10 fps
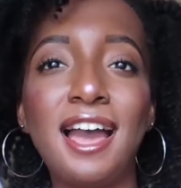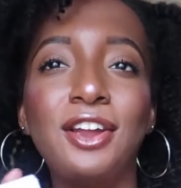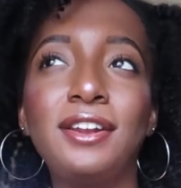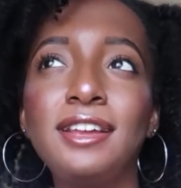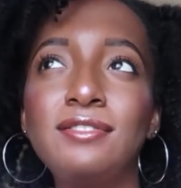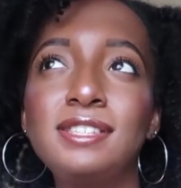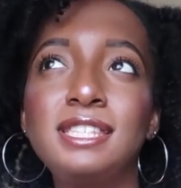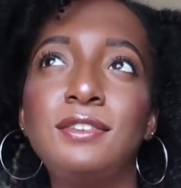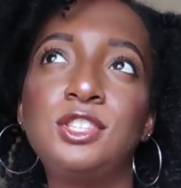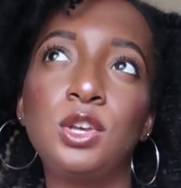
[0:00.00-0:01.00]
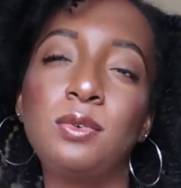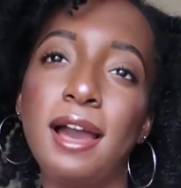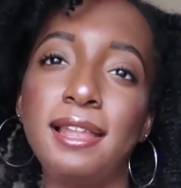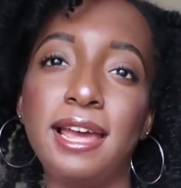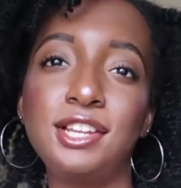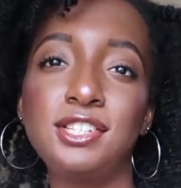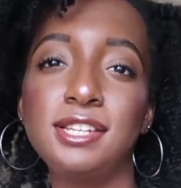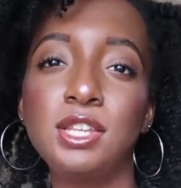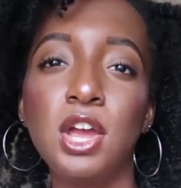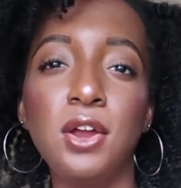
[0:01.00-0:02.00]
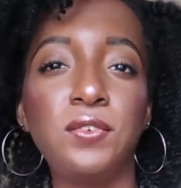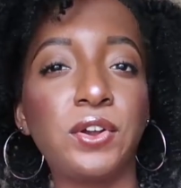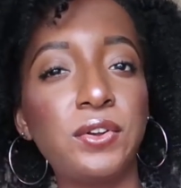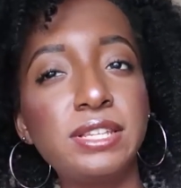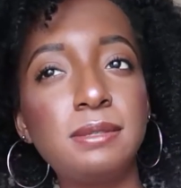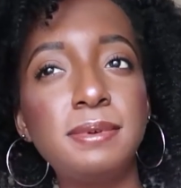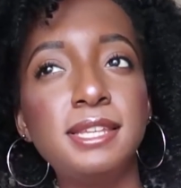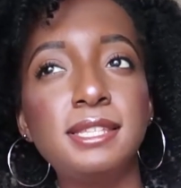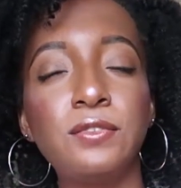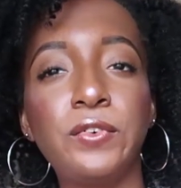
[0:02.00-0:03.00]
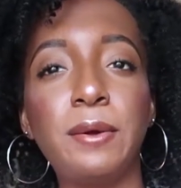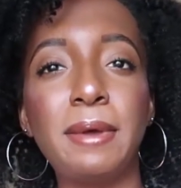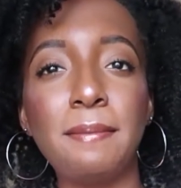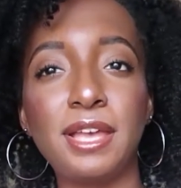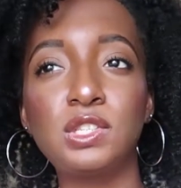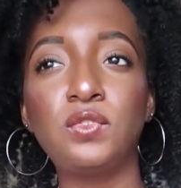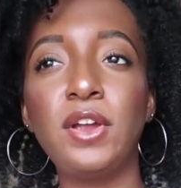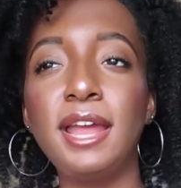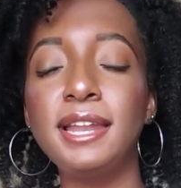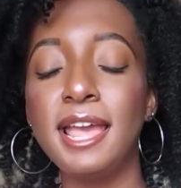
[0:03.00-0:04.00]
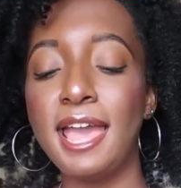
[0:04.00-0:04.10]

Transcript: I already received 2 eyelashes for Christmas from my best friend,